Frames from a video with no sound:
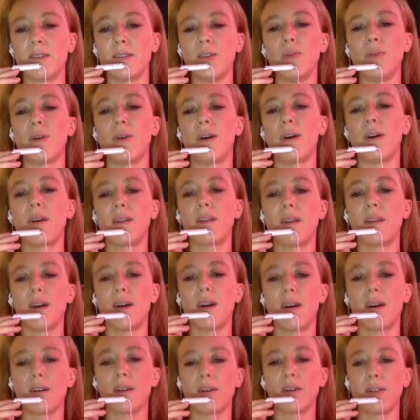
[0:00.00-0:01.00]
You are
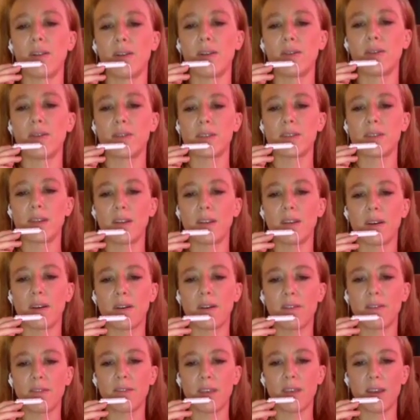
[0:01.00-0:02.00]
not close
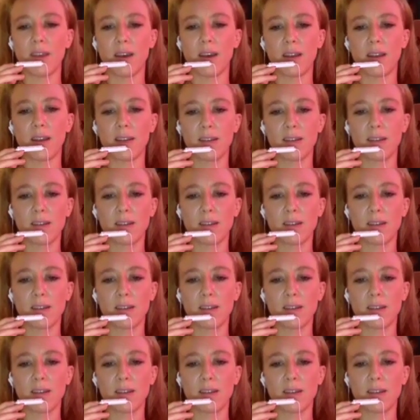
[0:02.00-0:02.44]
enough yet.